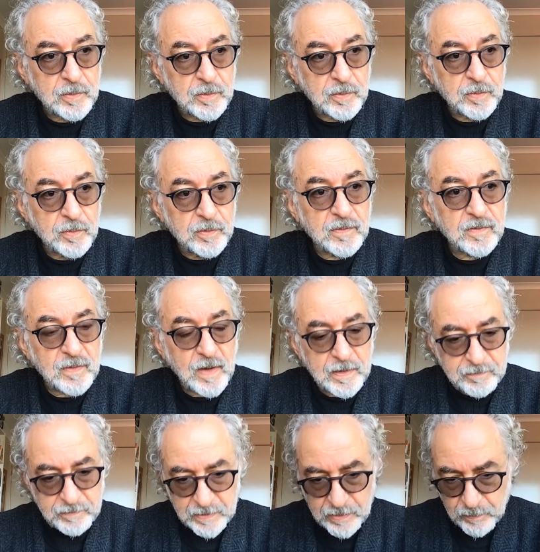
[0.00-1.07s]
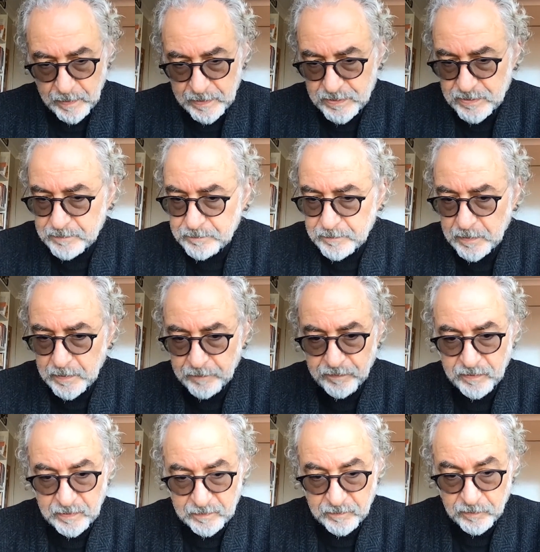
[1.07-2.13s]
good side of the equation, if
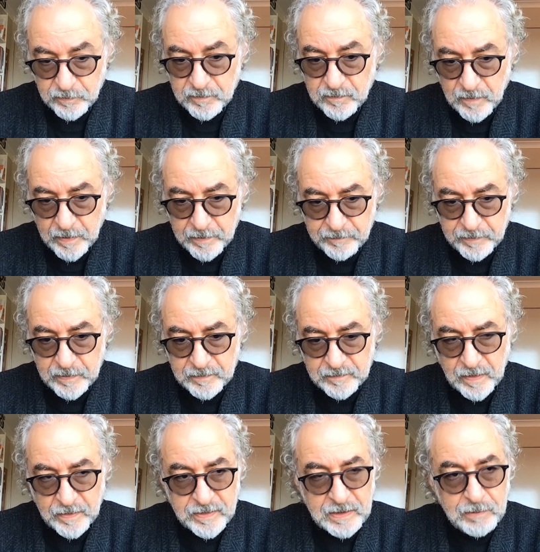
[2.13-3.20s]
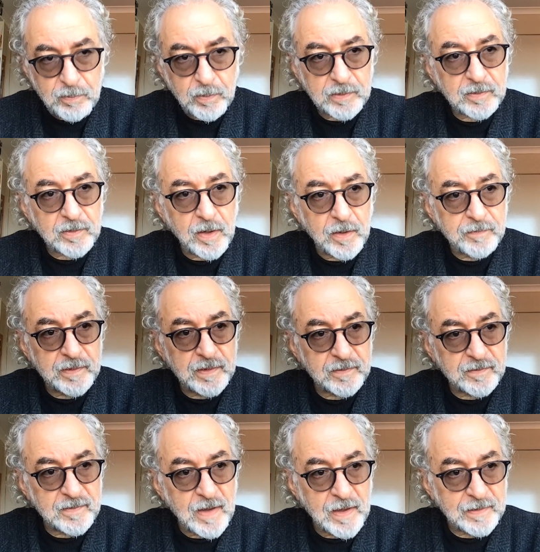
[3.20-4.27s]
there's a good side of it, is I think what COVID
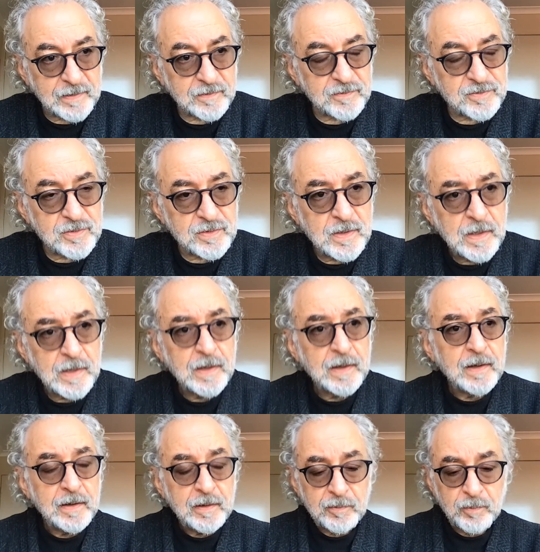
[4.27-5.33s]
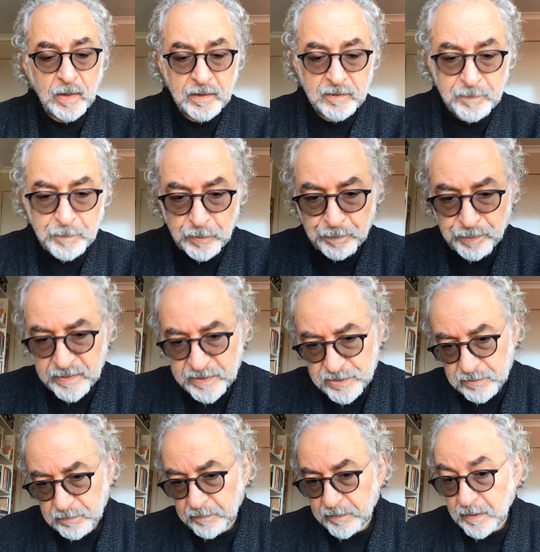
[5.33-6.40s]
has done is, while it's put
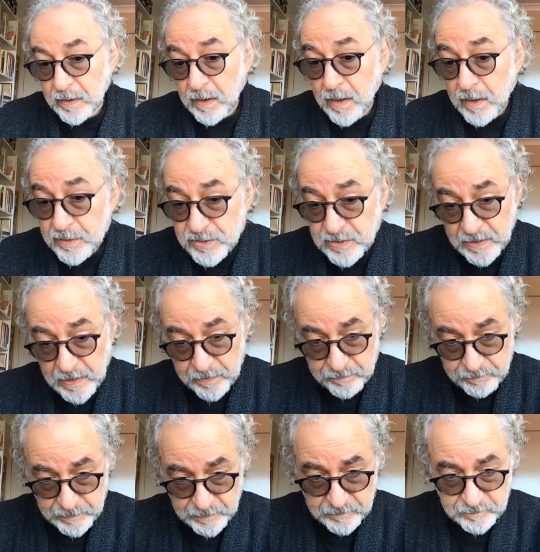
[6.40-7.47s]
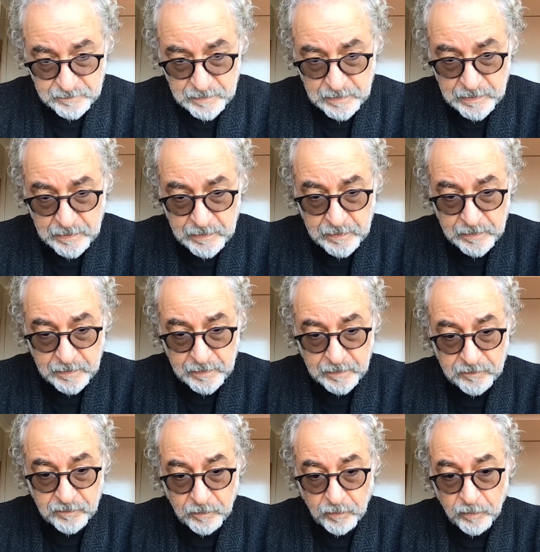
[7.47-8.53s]
pressure on the larger gatherings,
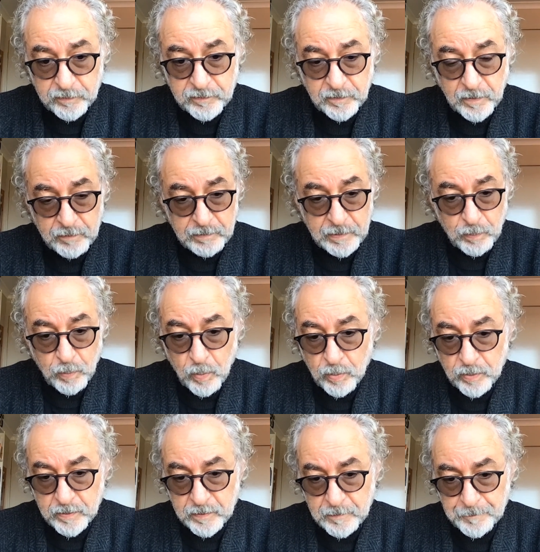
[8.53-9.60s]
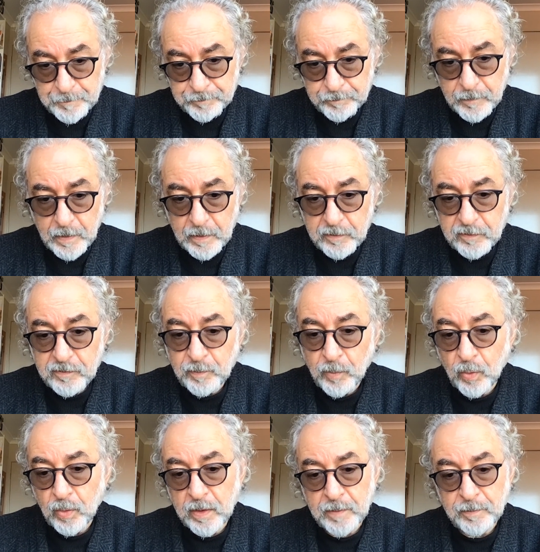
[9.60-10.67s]
it's also rewarded
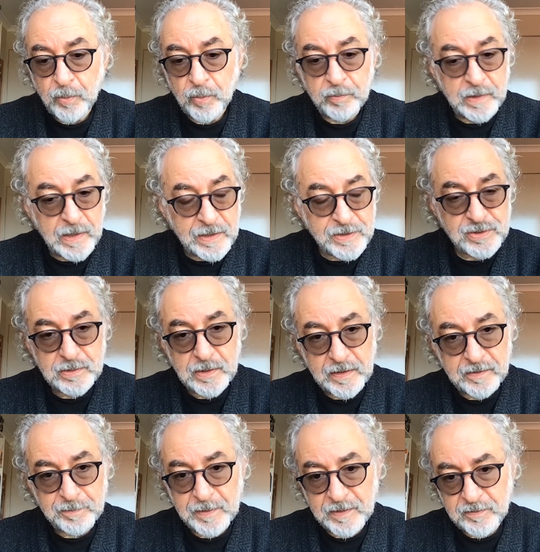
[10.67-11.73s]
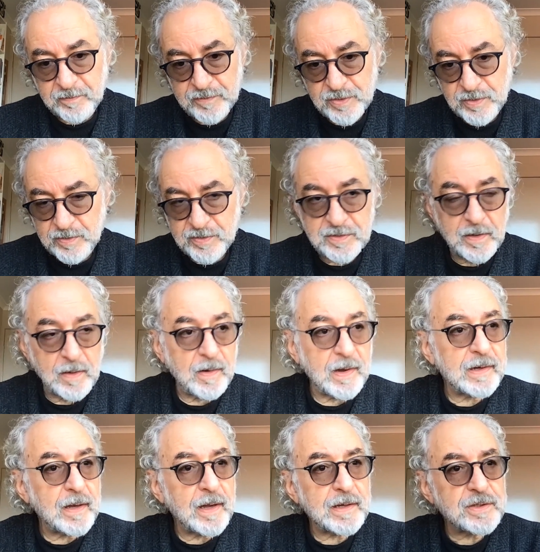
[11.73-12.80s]
smaller, more relational aspects of church. So
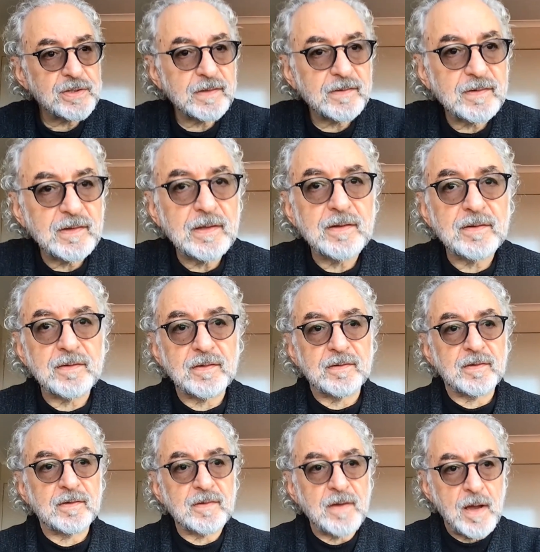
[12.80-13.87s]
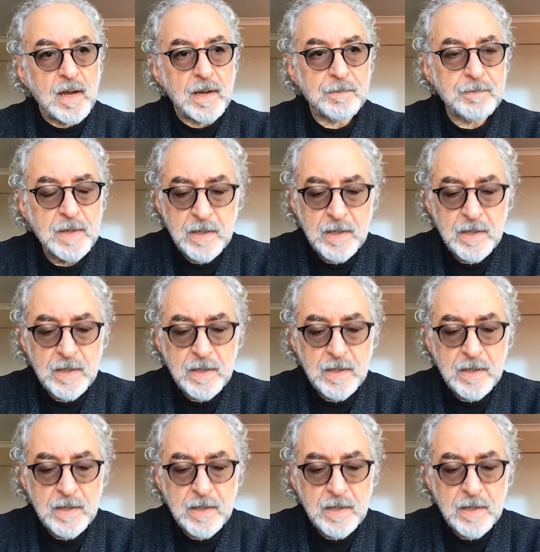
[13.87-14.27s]
I actually see this as a time